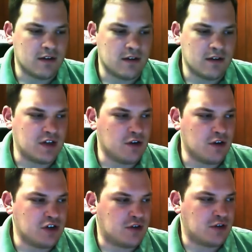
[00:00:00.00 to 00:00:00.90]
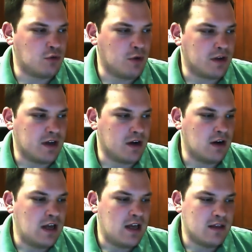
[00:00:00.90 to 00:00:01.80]
just to interject real quickly here,
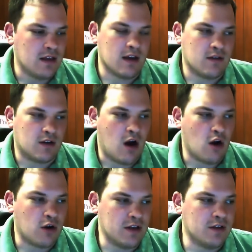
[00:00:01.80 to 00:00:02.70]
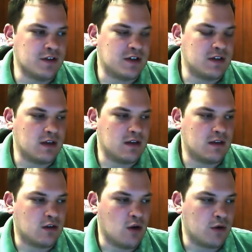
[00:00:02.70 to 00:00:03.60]
the Cargills and the
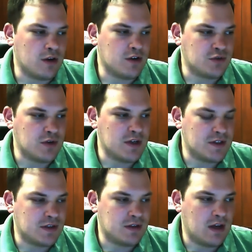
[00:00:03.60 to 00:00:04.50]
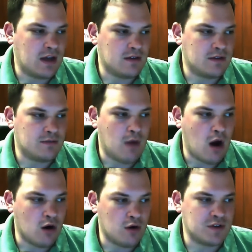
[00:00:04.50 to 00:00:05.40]
Koch Industries and
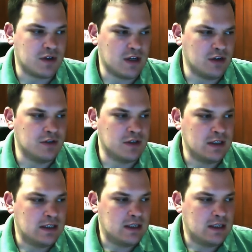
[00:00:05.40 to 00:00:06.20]
Mars and Hilton